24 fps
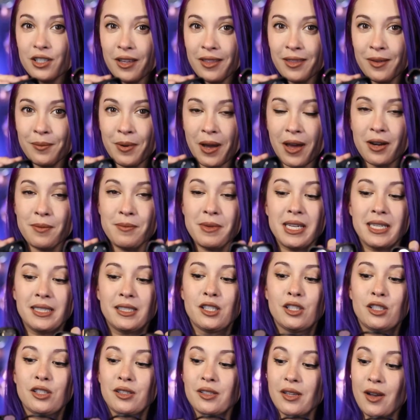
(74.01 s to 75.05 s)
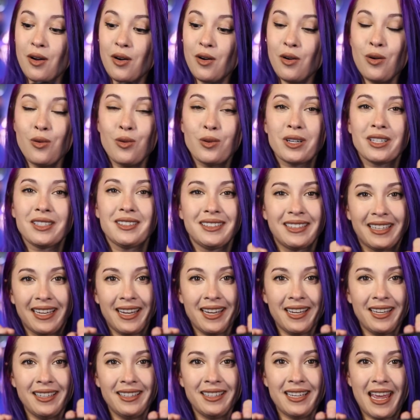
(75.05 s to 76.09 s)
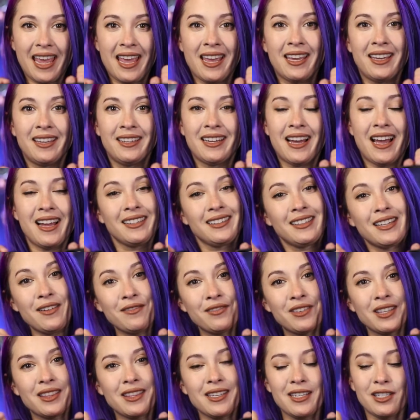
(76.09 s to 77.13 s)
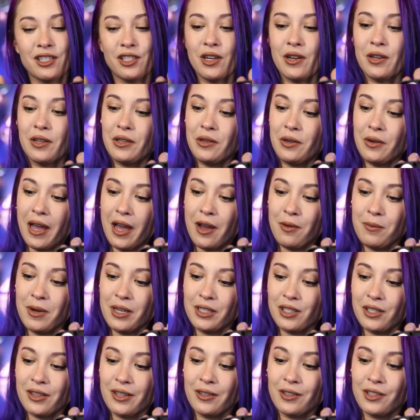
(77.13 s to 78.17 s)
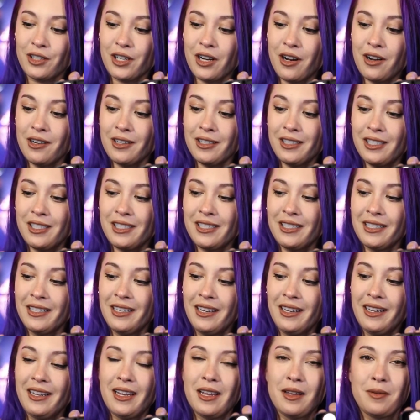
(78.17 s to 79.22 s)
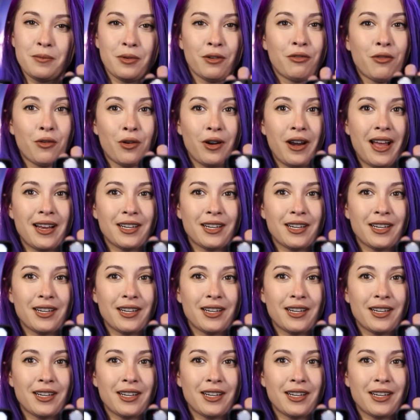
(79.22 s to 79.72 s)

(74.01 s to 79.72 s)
on the bottom is so clean, and I love that they show you how much they're charged before